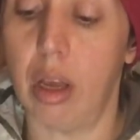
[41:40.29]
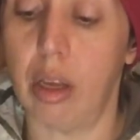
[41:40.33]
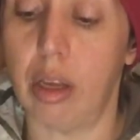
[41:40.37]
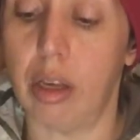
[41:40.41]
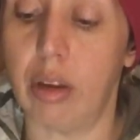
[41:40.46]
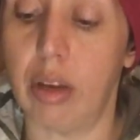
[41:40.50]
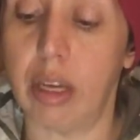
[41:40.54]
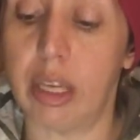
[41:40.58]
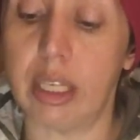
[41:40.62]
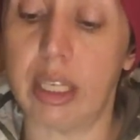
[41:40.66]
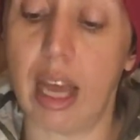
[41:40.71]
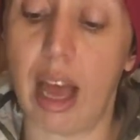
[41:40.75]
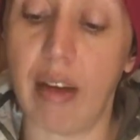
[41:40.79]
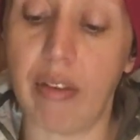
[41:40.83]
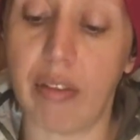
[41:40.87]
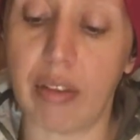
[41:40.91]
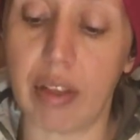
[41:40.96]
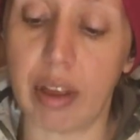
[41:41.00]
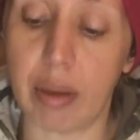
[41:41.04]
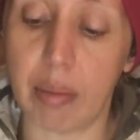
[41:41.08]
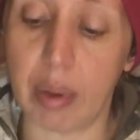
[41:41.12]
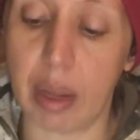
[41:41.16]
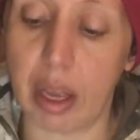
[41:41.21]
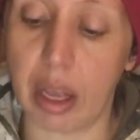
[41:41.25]
You could
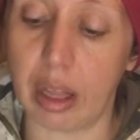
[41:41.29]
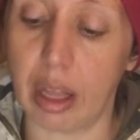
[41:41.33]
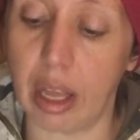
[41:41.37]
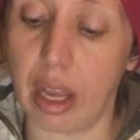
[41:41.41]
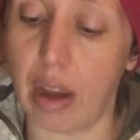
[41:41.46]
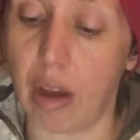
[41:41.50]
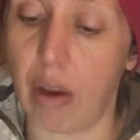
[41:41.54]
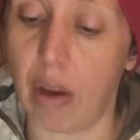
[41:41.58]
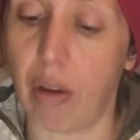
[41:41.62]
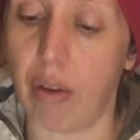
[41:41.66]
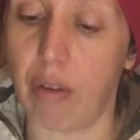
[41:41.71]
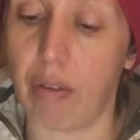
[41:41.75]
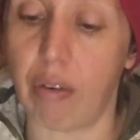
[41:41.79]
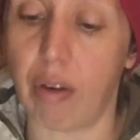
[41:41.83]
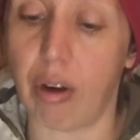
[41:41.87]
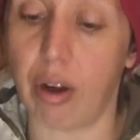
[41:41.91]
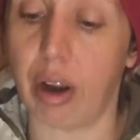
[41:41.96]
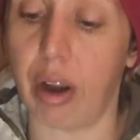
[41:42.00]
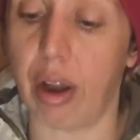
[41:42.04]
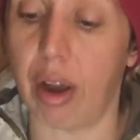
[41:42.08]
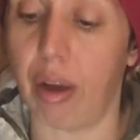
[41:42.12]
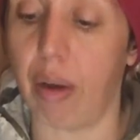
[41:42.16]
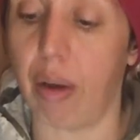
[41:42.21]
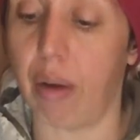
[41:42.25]
definitely be a Leo, a
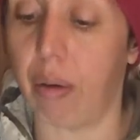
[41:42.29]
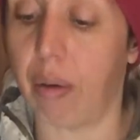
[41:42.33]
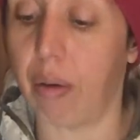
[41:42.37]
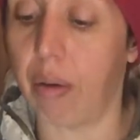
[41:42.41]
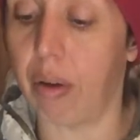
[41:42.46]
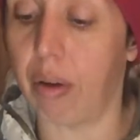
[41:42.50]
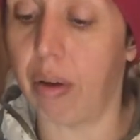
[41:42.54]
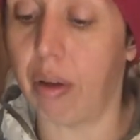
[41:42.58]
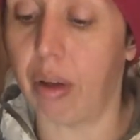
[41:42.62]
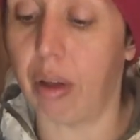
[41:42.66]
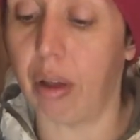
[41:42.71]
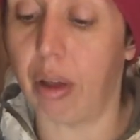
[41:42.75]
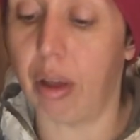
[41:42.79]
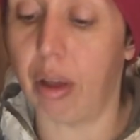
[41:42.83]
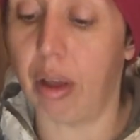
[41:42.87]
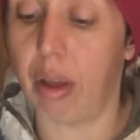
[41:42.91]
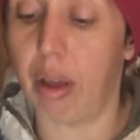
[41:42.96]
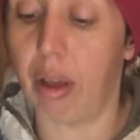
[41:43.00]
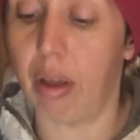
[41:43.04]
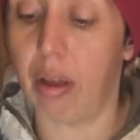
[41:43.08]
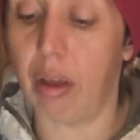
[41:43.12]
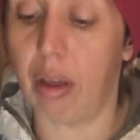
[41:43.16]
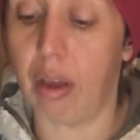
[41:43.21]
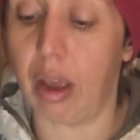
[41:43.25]
Vertigo,
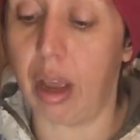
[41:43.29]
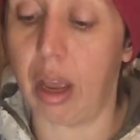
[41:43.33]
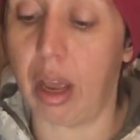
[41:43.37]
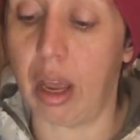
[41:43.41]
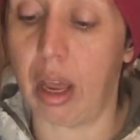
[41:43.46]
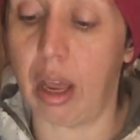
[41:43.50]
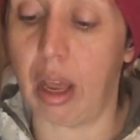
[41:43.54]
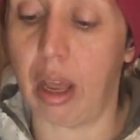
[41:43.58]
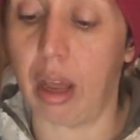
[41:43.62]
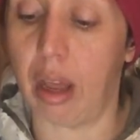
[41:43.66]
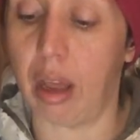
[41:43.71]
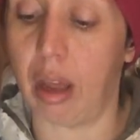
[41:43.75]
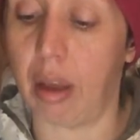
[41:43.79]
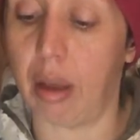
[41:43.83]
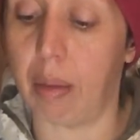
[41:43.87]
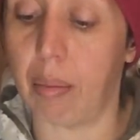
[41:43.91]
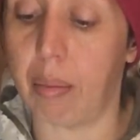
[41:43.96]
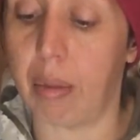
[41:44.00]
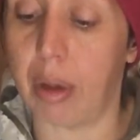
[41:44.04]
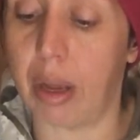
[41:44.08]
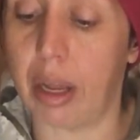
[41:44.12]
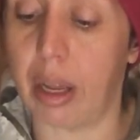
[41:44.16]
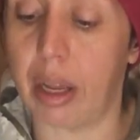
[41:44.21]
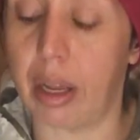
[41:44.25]

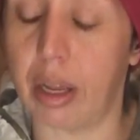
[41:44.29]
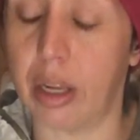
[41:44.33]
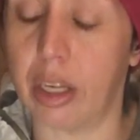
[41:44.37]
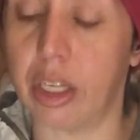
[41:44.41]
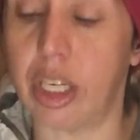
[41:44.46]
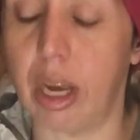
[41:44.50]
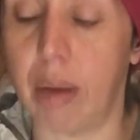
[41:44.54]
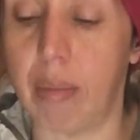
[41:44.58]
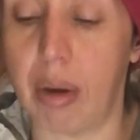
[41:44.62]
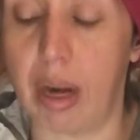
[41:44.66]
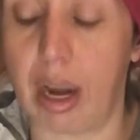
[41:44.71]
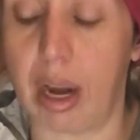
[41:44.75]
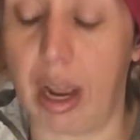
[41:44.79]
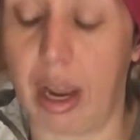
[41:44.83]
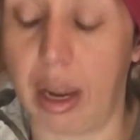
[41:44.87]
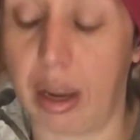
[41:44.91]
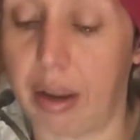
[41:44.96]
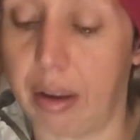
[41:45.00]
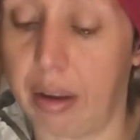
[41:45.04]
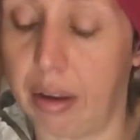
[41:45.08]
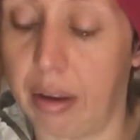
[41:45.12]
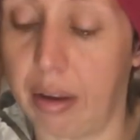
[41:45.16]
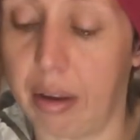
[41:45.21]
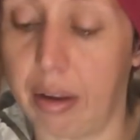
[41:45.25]
um, a Gemini. I'm
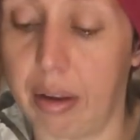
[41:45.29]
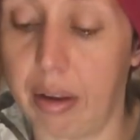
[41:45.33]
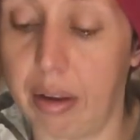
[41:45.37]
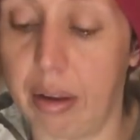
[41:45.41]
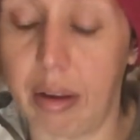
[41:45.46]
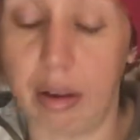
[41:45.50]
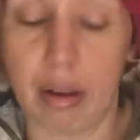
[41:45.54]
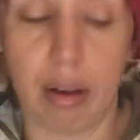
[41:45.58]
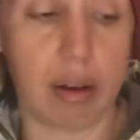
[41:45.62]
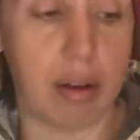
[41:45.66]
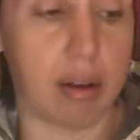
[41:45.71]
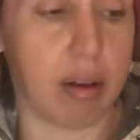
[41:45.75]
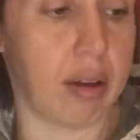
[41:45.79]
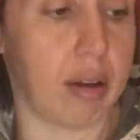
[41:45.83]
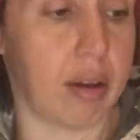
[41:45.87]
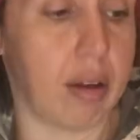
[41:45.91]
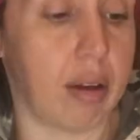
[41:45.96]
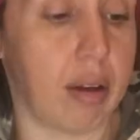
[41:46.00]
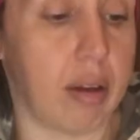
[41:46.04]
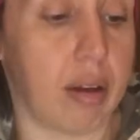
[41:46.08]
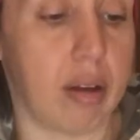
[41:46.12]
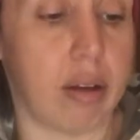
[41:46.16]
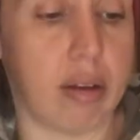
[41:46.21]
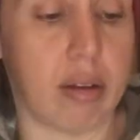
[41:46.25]

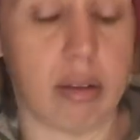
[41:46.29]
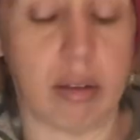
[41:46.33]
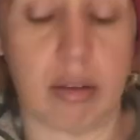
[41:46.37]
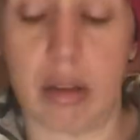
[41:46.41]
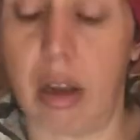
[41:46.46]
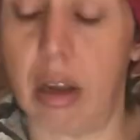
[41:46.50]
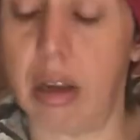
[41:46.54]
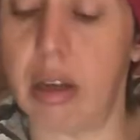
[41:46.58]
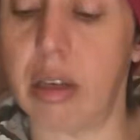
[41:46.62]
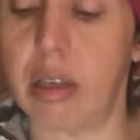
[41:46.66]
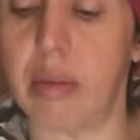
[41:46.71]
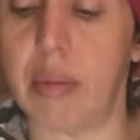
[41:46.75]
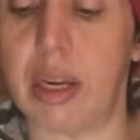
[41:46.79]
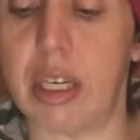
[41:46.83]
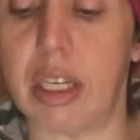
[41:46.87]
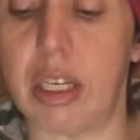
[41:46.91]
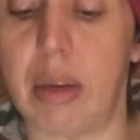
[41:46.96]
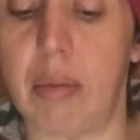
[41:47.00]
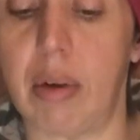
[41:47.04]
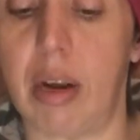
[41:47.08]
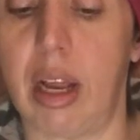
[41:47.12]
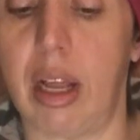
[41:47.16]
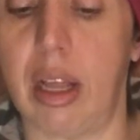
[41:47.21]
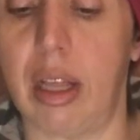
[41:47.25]
talking to my
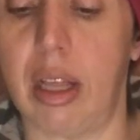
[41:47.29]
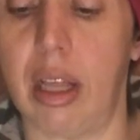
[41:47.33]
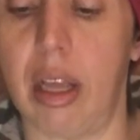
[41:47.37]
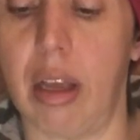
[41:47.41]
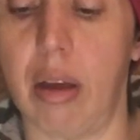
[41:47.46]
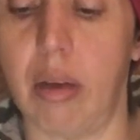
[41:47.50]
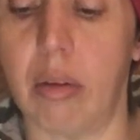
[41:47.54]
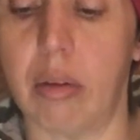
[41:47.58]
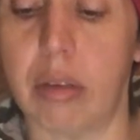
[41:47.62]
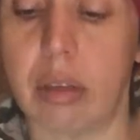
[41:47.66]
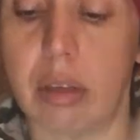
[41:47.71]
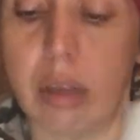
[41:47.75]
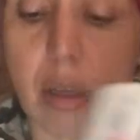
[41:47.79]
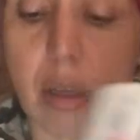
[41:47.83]
Gemini Leos.